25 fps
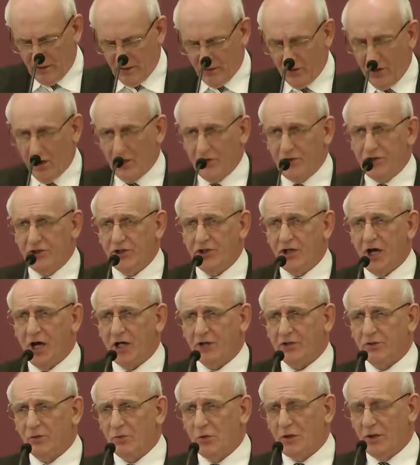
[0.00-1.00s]
Grudge
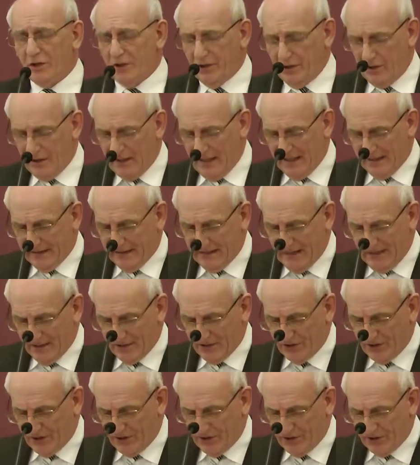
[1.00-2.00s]
not one
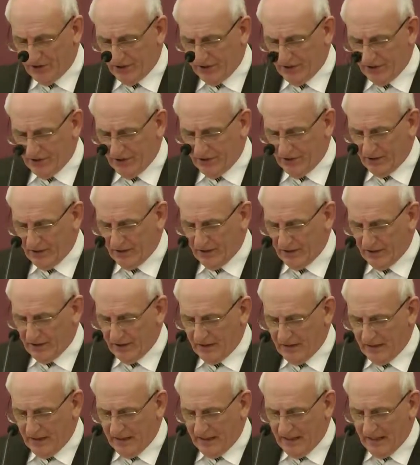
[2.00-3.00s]
against
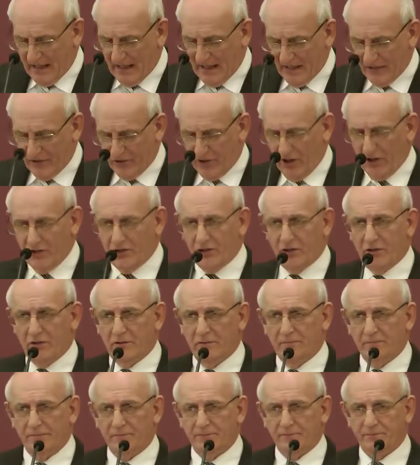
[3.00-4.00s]
another.
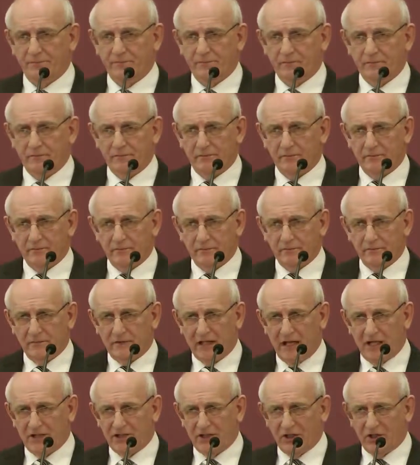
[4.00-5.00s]

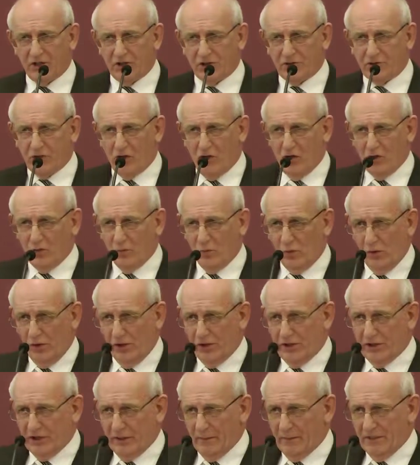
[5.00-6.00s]
That's a strong
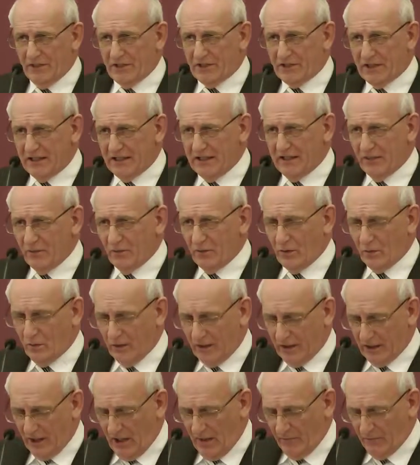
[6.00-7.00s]
word you'll be seeing when
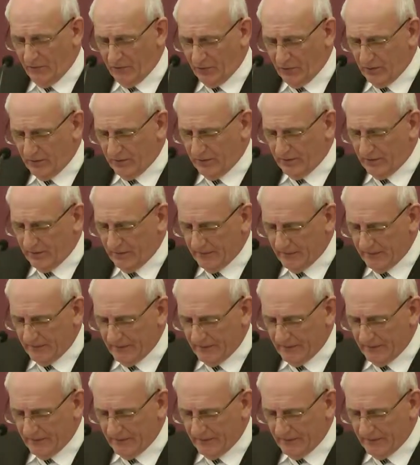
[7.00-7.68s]
we come to it.